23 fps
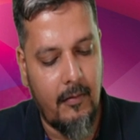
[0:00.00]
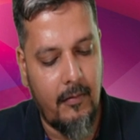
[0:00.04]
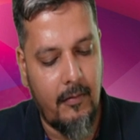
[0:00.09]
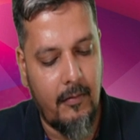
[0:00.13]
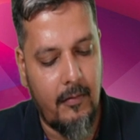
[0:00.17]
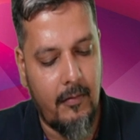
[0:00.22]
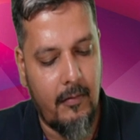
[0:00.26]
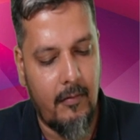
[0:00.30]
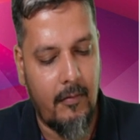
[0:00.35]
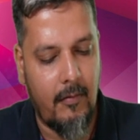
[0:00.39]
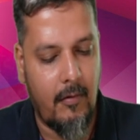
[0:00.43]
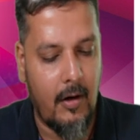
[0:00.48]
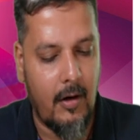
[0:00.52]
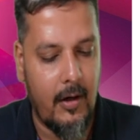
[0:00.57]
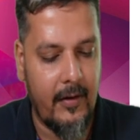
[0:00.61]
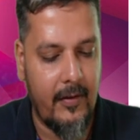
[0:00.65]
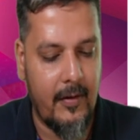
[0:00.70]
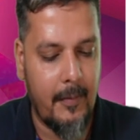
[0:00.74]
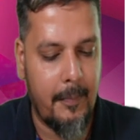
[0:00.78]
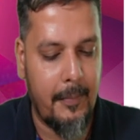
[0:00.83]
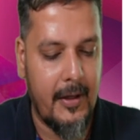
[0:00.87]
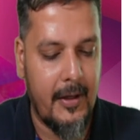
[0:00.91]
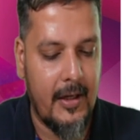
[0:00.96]
What is the
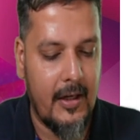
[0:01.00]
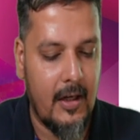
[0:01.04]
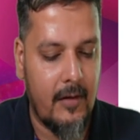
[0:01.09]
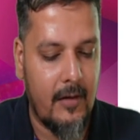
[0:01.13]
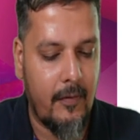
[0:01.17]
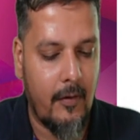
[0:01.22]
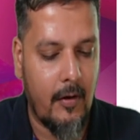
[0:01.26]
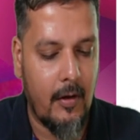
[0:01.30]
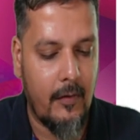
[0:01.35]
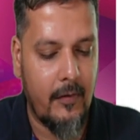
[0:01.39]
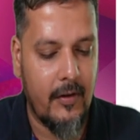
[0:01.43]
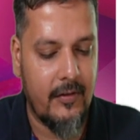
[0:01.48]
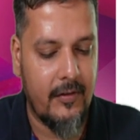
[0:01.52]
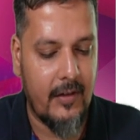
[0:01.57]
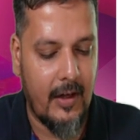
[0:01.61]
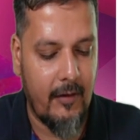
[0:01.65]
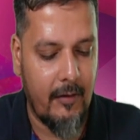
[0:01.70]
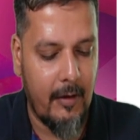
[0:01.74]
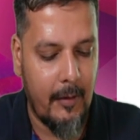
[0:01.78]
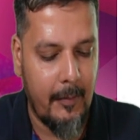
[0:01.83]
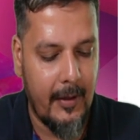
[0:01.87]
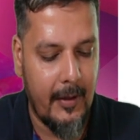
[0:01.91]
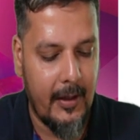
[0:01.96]
period for which I
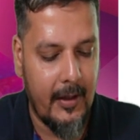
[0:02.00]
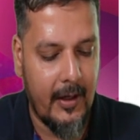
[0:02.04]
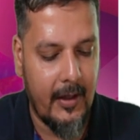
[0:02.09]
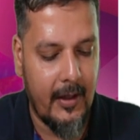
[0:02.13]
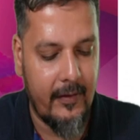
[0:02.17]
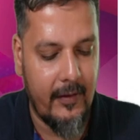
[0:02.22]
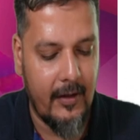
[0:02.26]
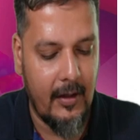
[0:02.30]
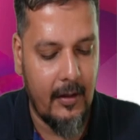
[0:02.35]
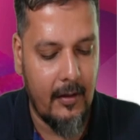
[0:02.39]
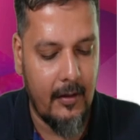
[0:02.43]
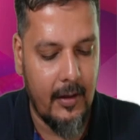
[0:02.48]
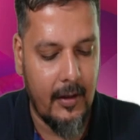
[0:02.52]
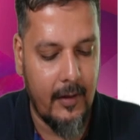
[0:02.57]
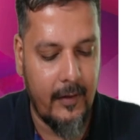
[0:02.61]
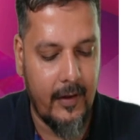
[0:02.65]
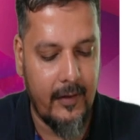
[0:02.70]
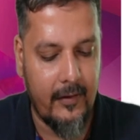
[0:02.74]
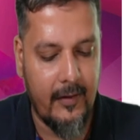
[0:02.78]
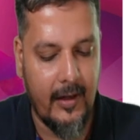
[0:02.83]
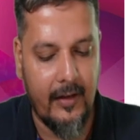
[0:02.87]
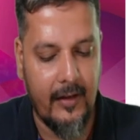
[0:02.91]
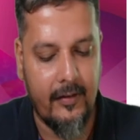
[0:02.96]
will be raising
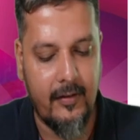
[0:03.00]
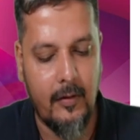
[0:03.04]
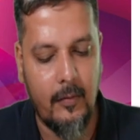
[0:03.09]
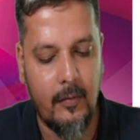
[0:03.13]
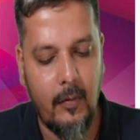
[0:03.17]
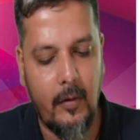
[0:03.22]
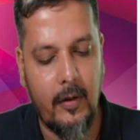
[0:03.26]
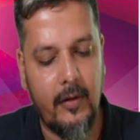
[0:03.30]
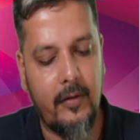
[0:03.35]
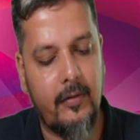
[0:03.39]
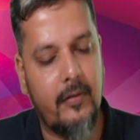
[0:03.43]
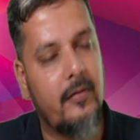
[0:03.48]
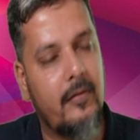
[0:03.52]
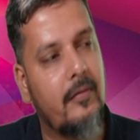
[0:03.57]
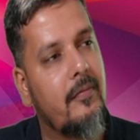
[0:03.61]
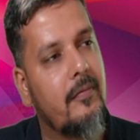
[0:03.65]
revised tax invoice?